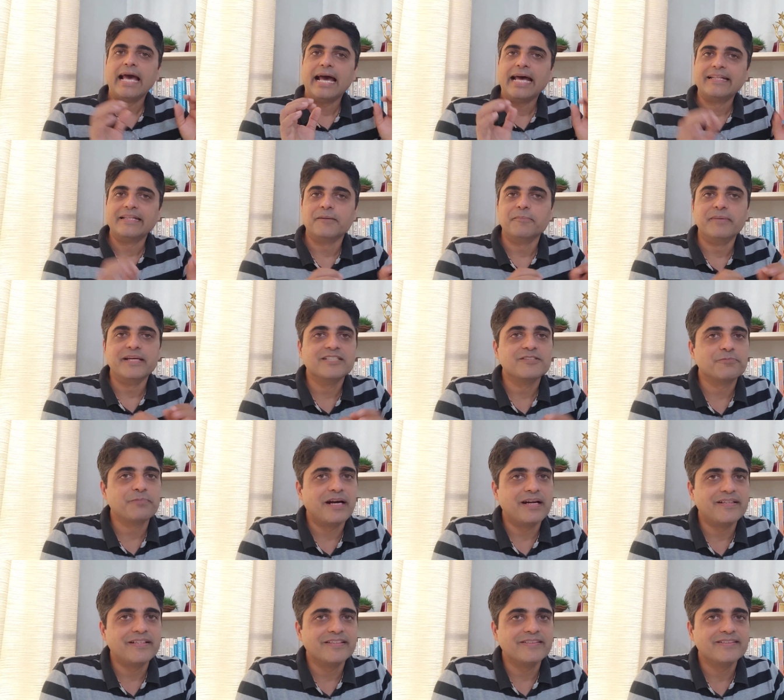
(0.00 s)
And the best
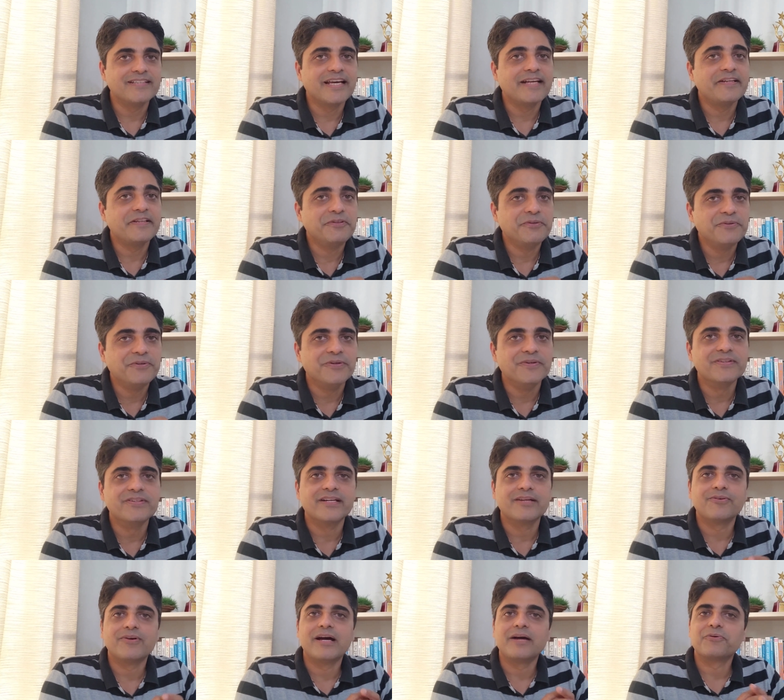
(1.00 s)
part is that you don't
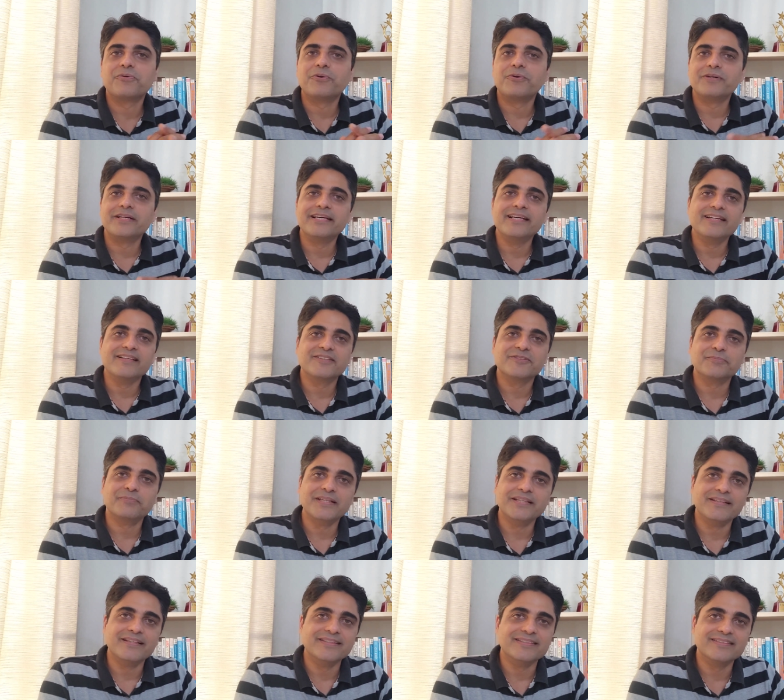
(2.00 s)
require coding
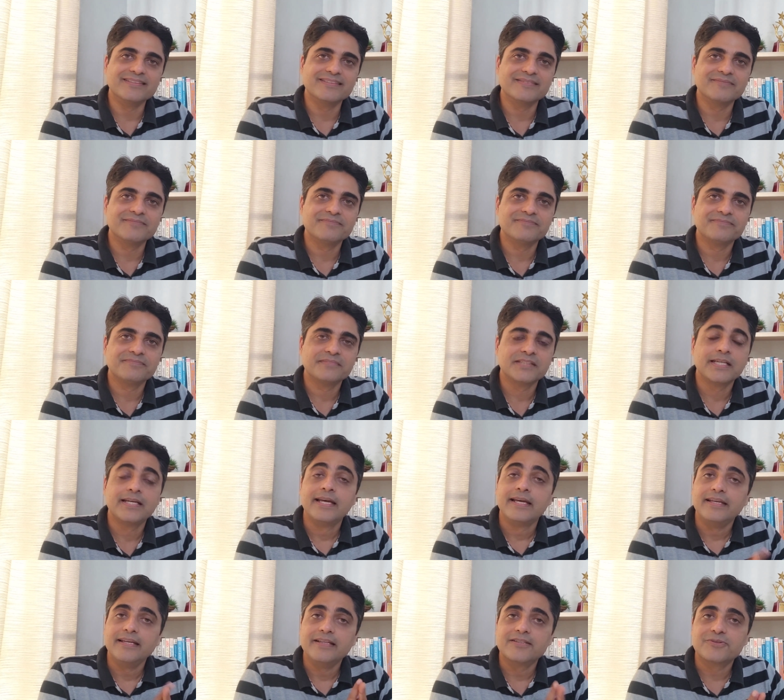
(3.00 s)
experience.
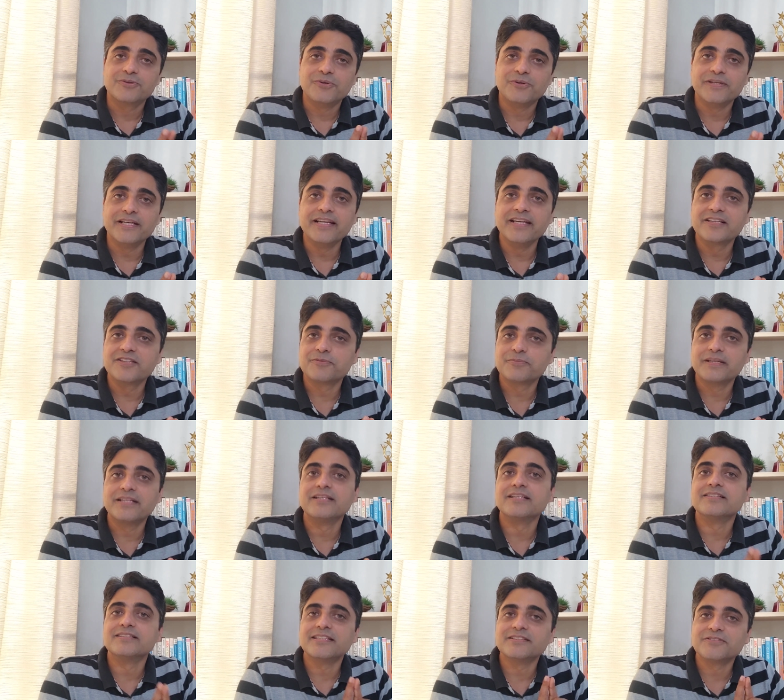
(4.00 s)
Yes, coding
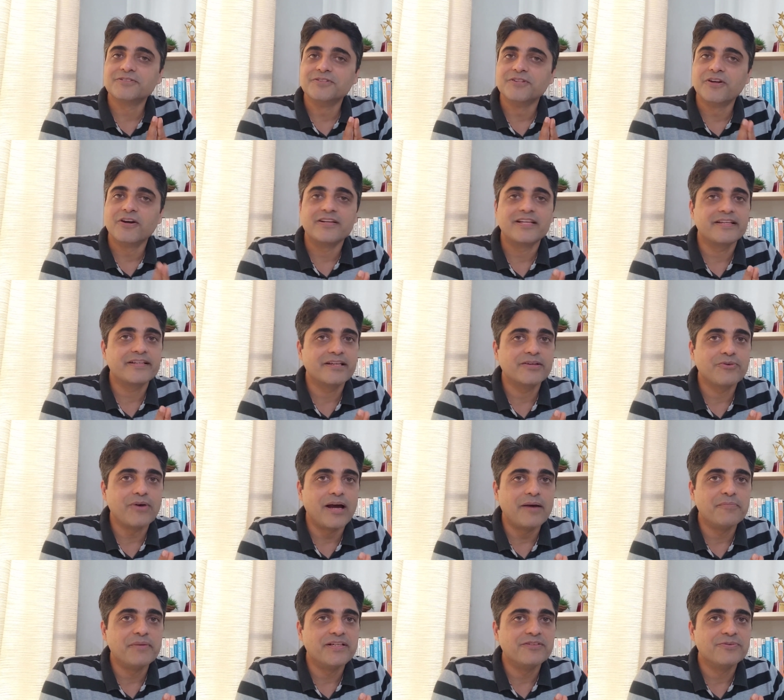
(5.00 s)
experience is not a
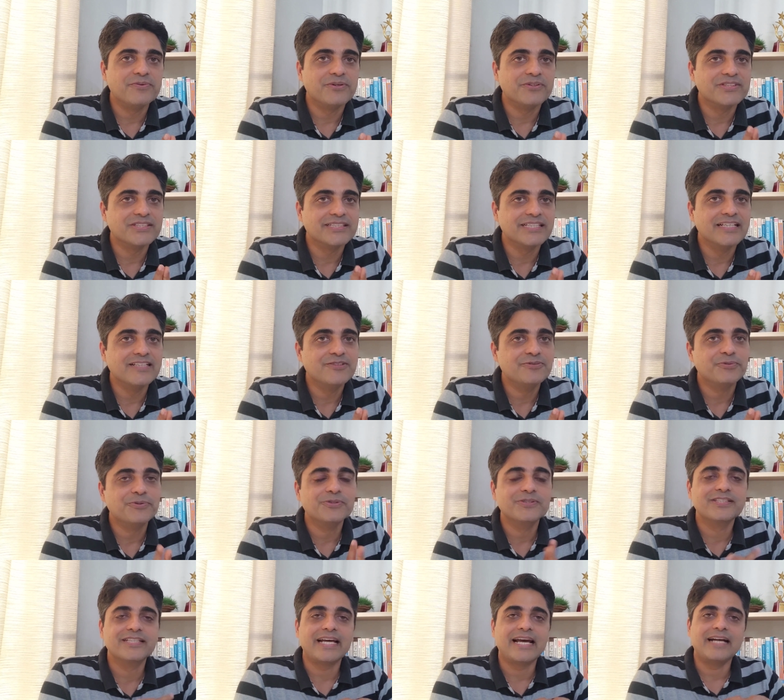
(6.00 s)
requirement for
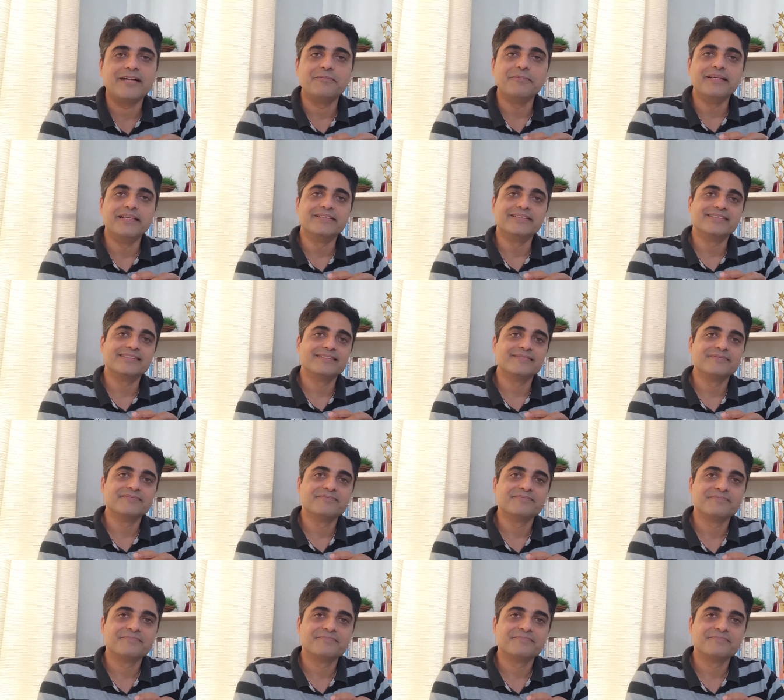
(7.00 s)
Salesforce admins.